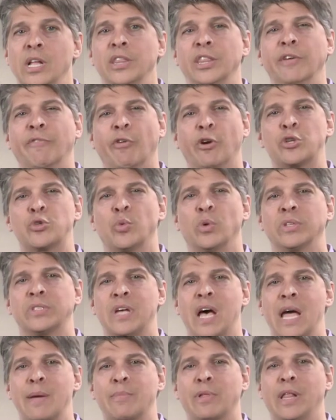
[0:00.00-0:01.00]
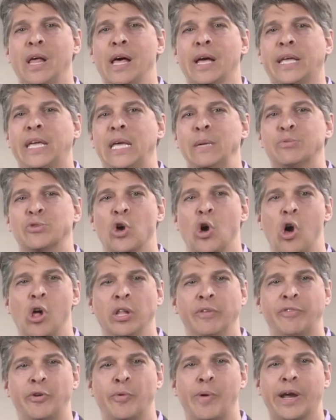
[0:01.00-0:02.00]
The virtual time clock keeps
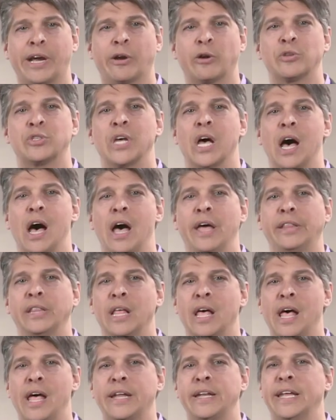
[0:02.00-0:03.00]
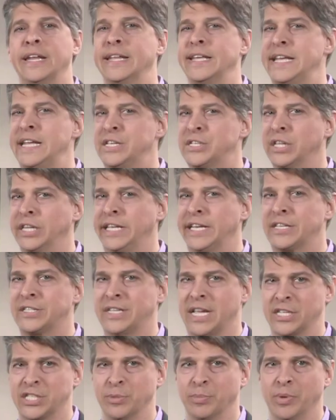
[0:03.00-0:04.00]
all of your records online and easily
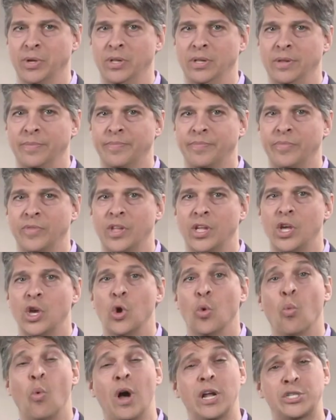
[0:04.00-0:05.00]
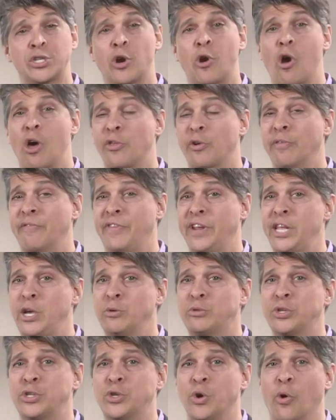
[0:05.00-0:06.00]
accessible. Watch our other
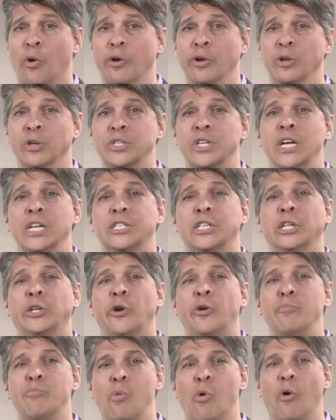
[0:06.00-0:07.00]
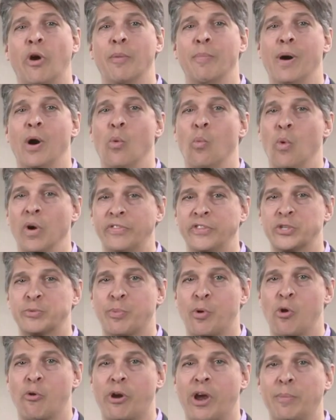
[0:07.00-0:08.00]
video tutorials to learn more about what this
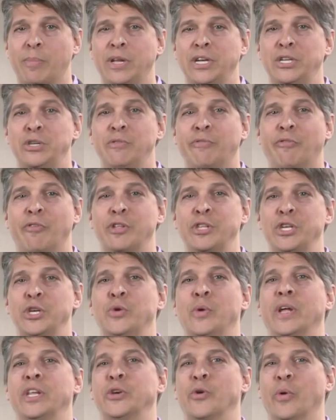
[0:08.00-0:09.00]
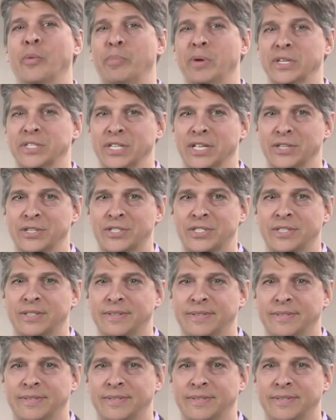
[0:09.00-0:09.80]
program can do for you and your business.